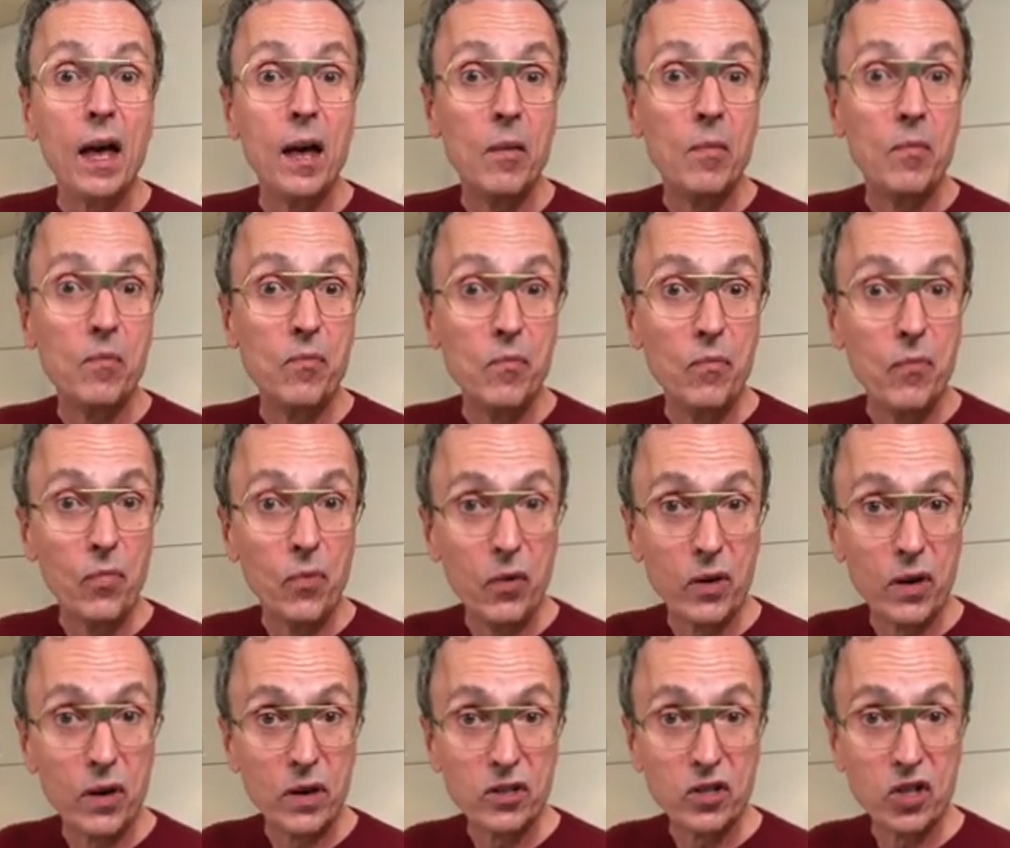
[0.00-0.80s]

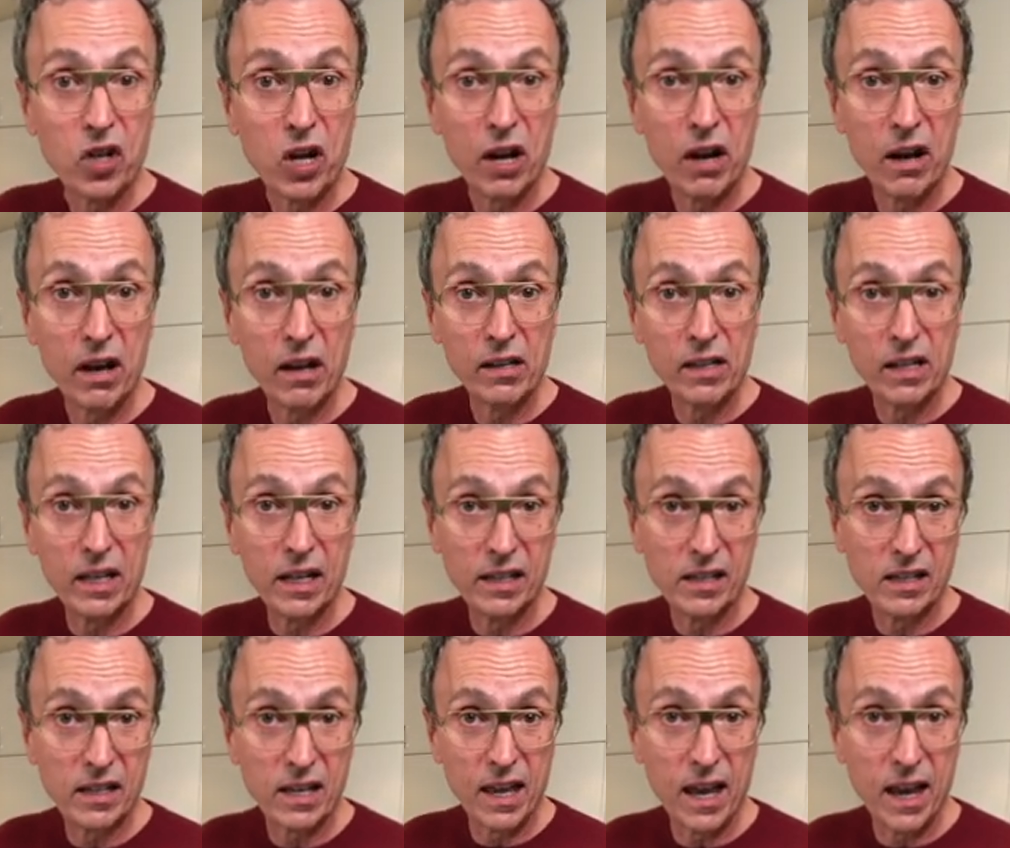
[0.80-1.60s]
more
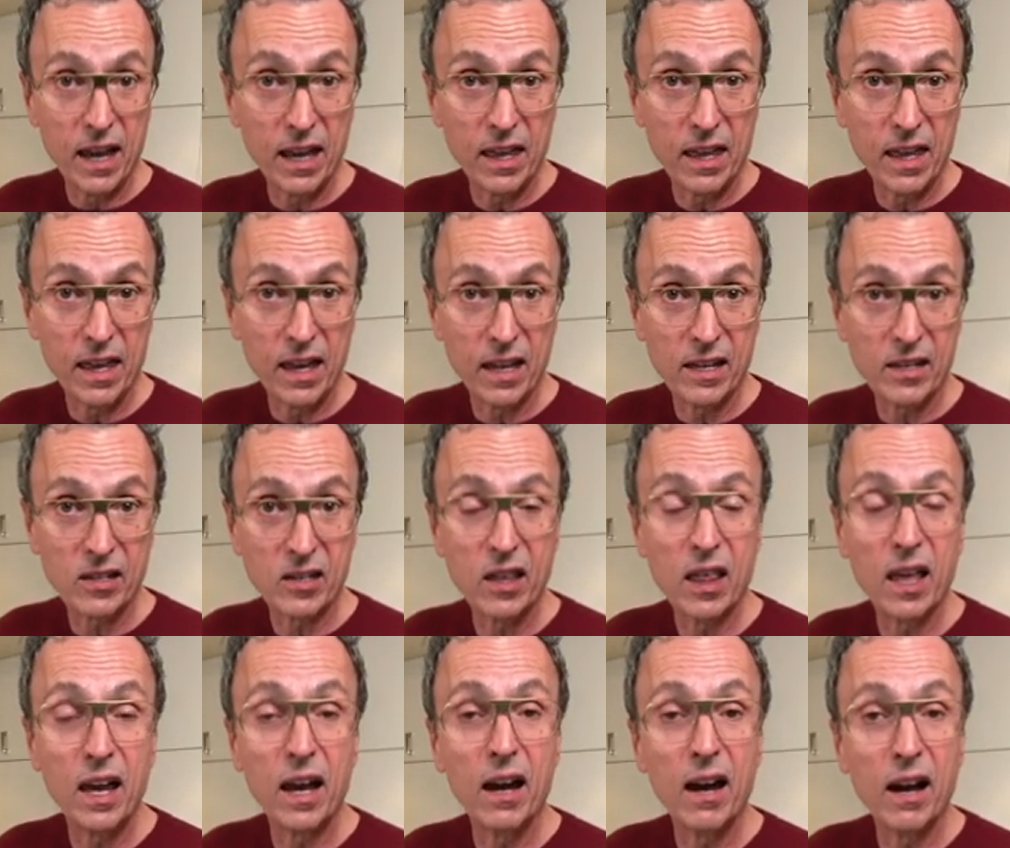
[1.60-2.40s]
chocolates like this.
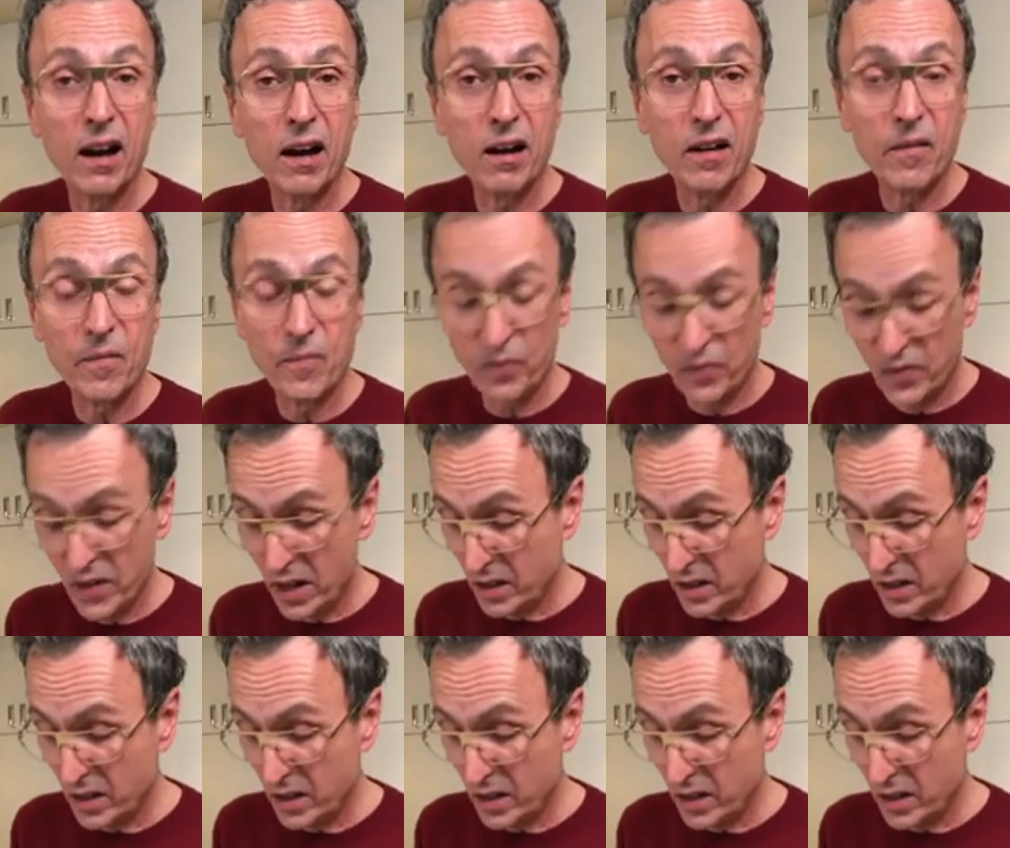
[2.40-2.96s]
They